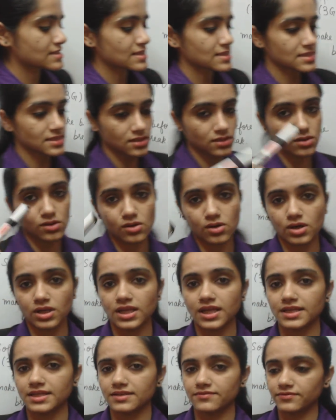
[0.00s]
this is a
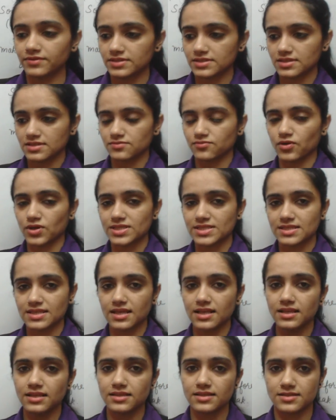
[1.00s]
call and if this is one
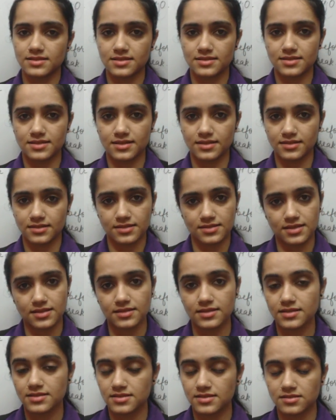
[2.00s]
cell, this is another
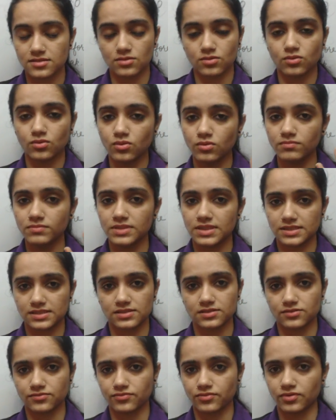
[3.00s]
cell. This is a home,
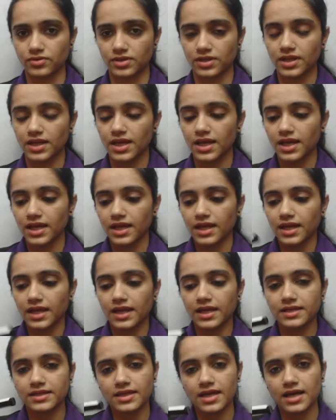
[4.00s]
this is a foreign.
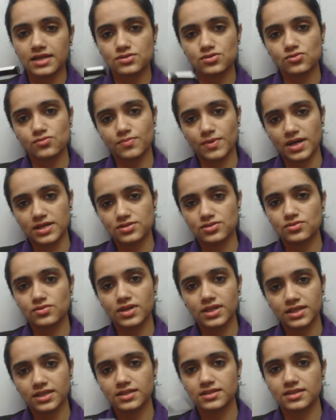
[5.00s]
It has to pass
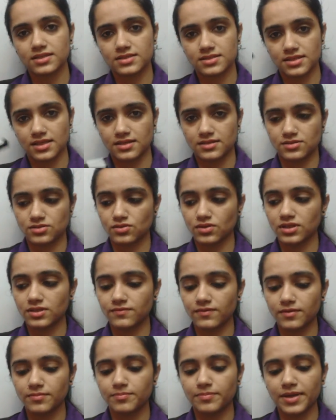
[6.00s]
to another cell. So
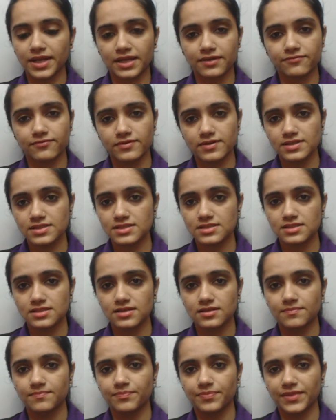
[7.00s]
it will break
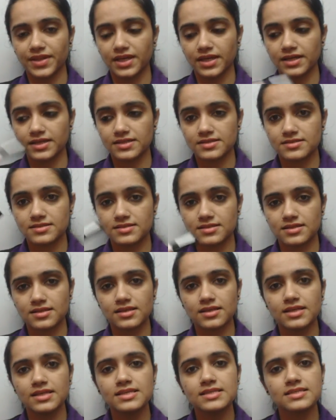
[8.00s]
first. It is
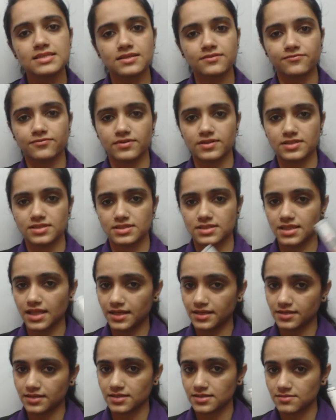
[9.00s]
releasing first,
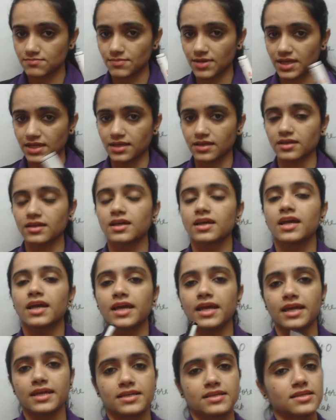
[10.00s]
then it is making.
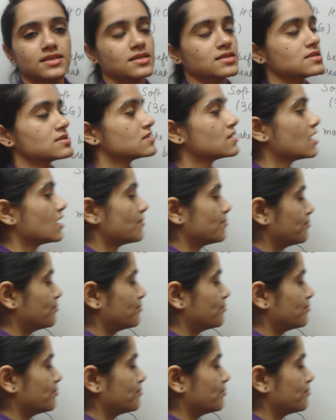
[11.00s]
It is